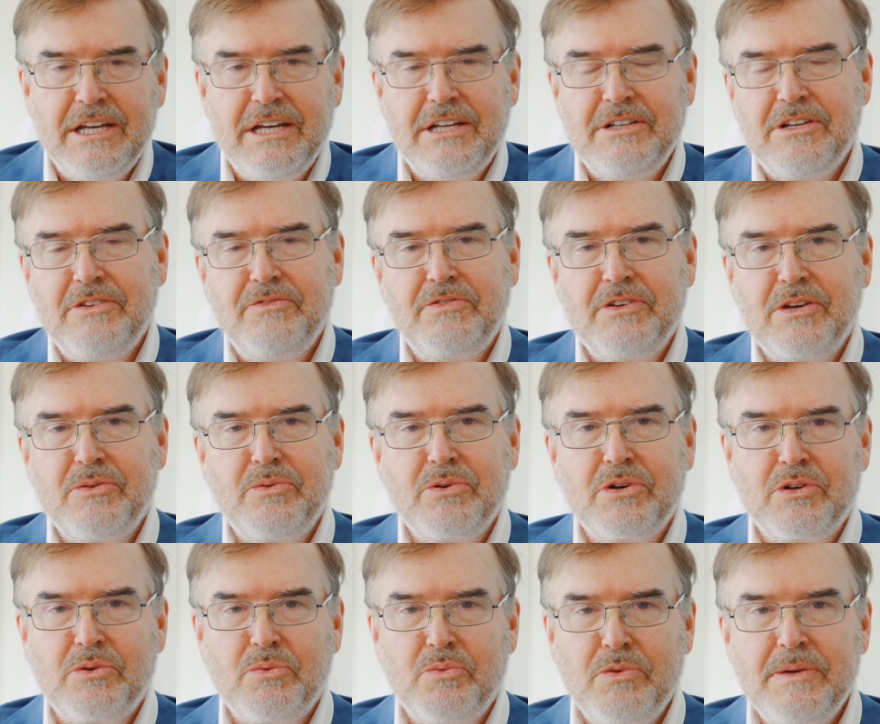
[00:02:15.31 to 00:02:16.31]
and don't forget
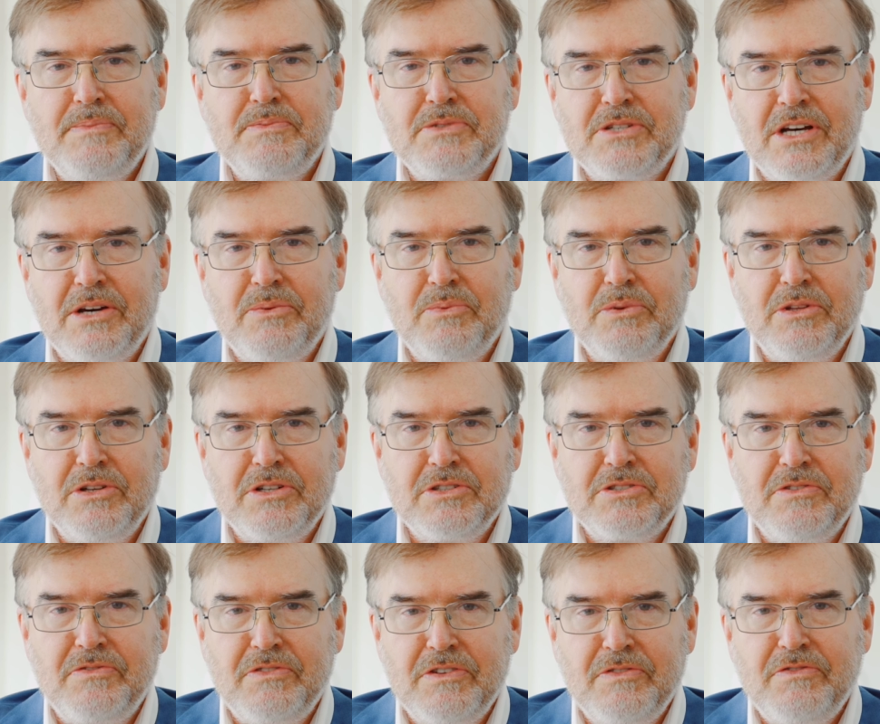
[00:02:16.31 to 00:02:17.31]
we've got a website with
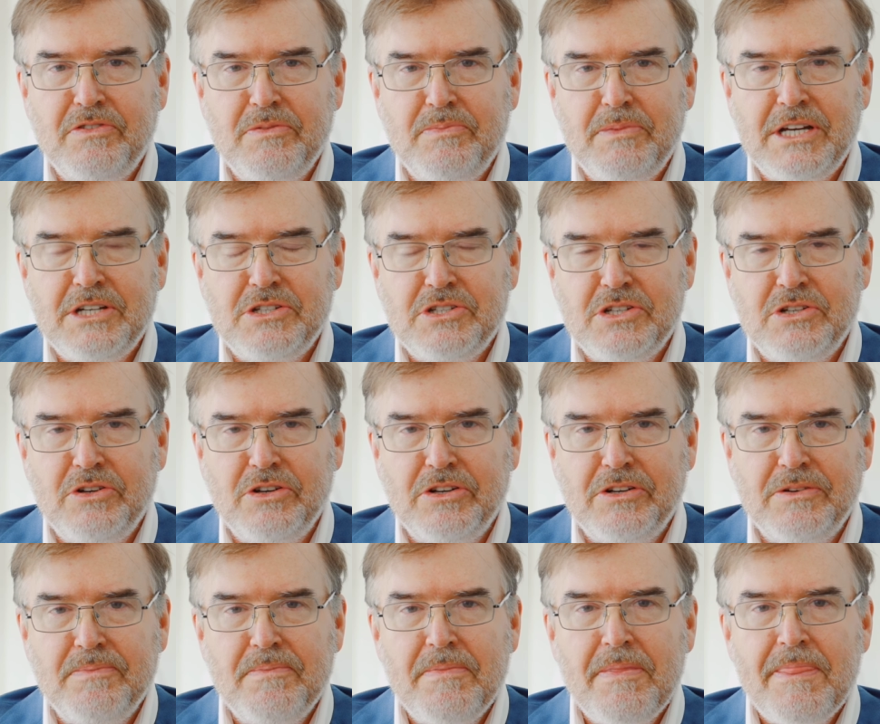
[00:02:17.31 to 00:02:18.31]
lots of information on.